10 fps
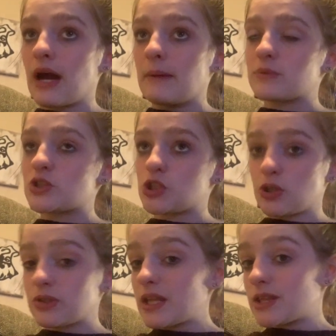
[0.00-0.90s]
I'm
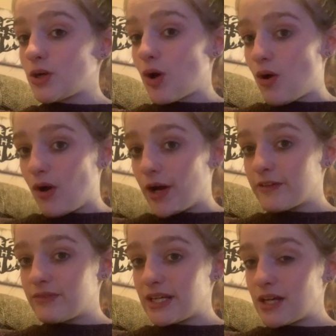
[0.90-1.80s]
sure that there
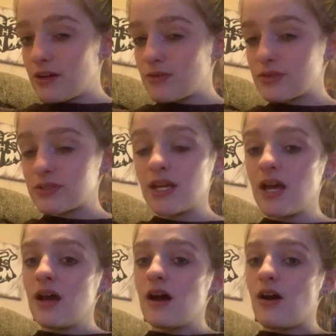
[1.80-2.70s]
are videos
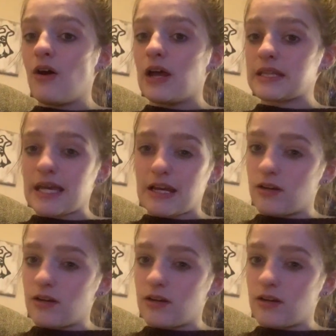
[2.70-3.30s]
on